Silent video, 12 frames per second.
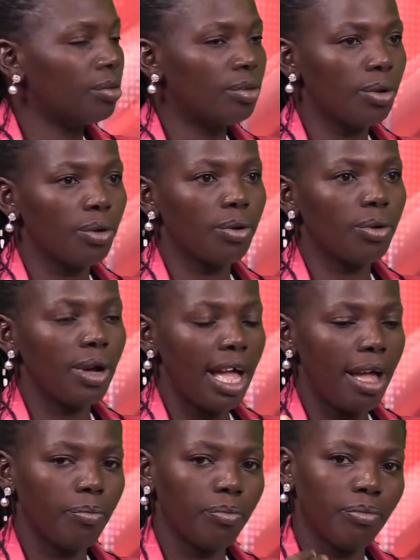So
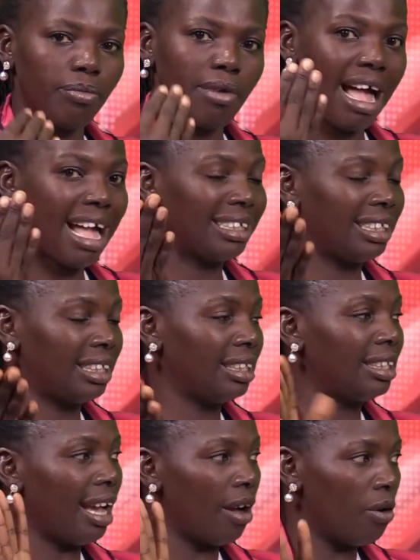as
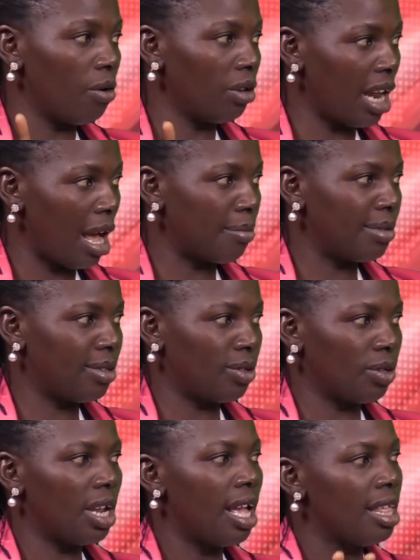they are on
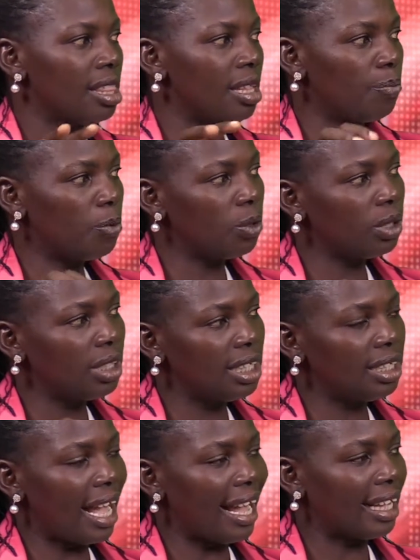Amazon, the
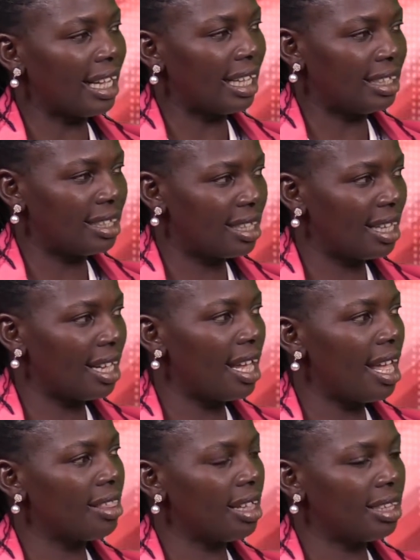proceeds I get there
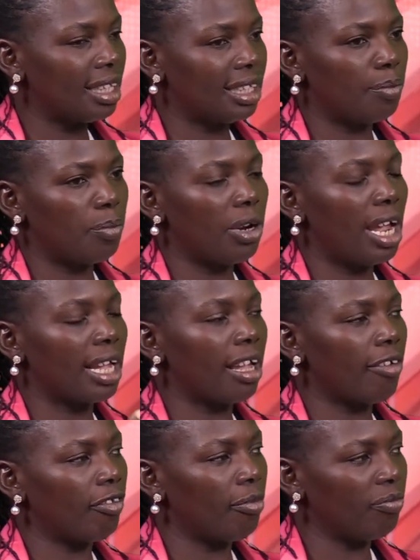and then the support I
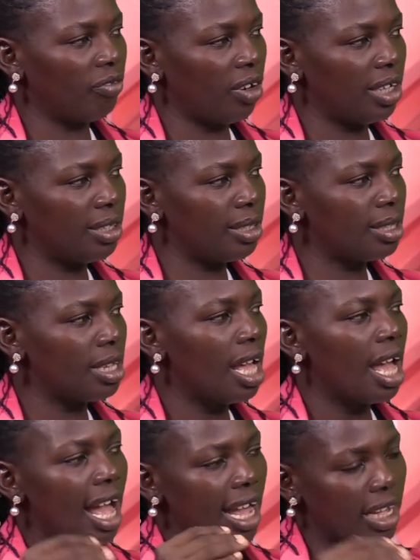get from friends,
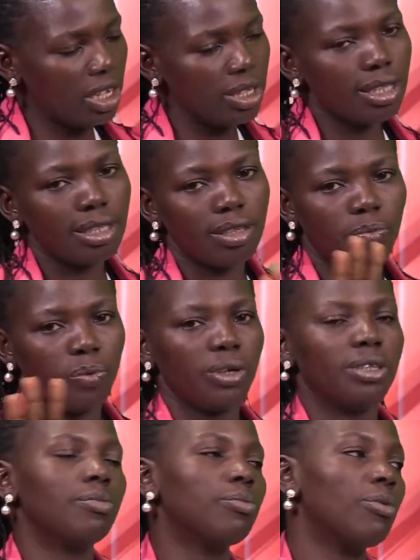I use it to
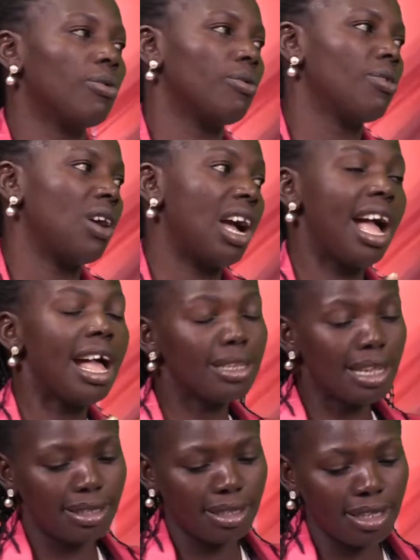print more. As
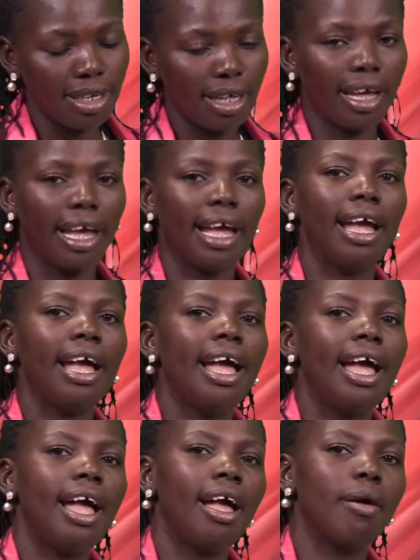I said here,
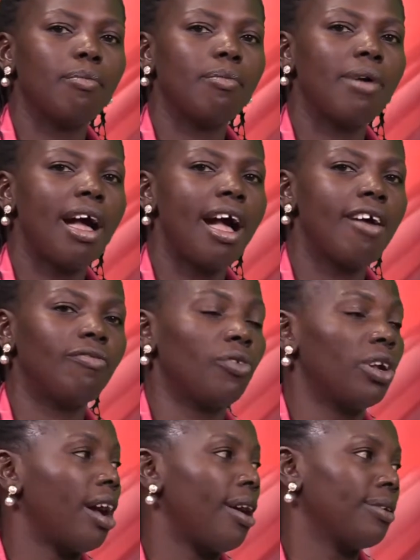I've
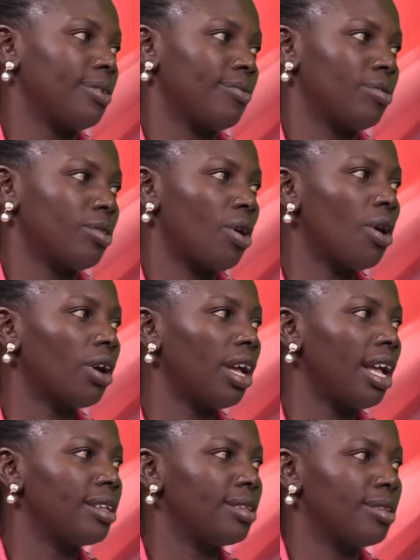run out of stock.
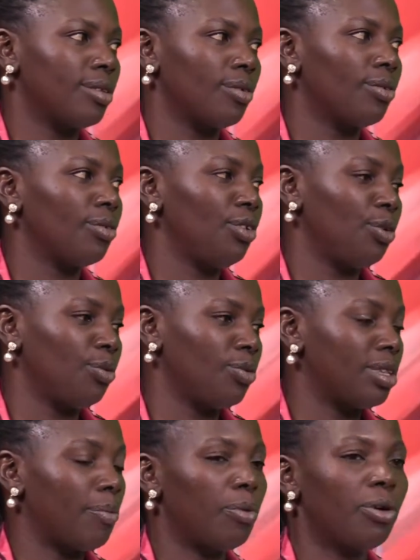And so you
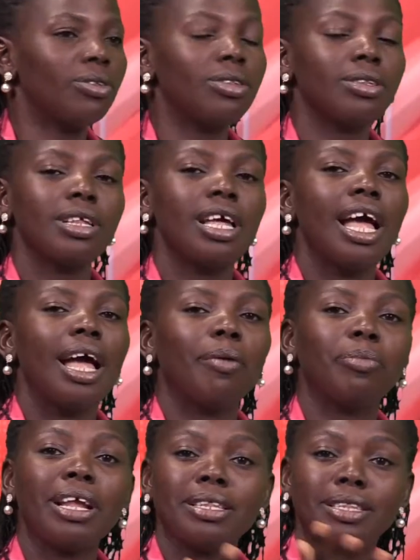support,
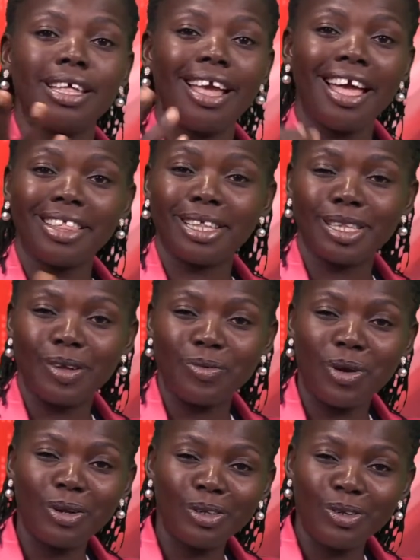plus the others
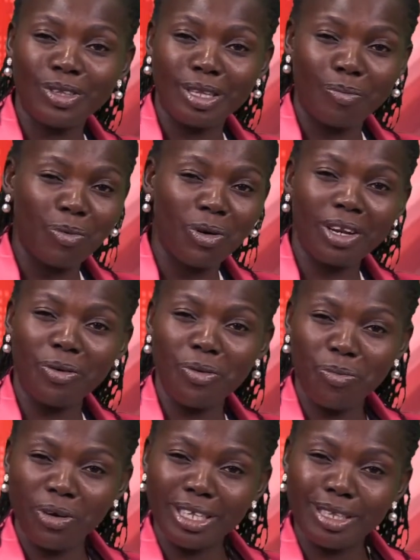around, you support and we
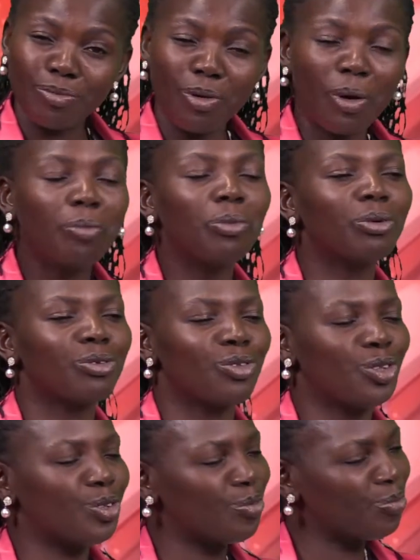print more
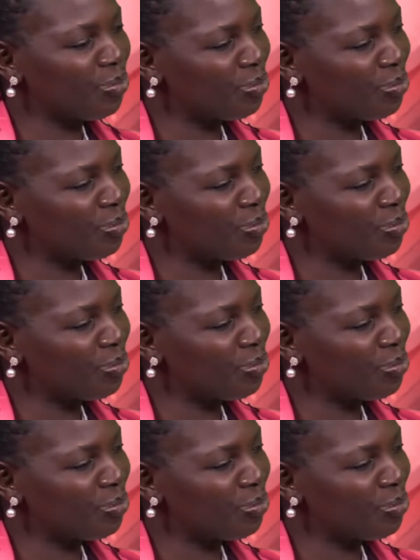books.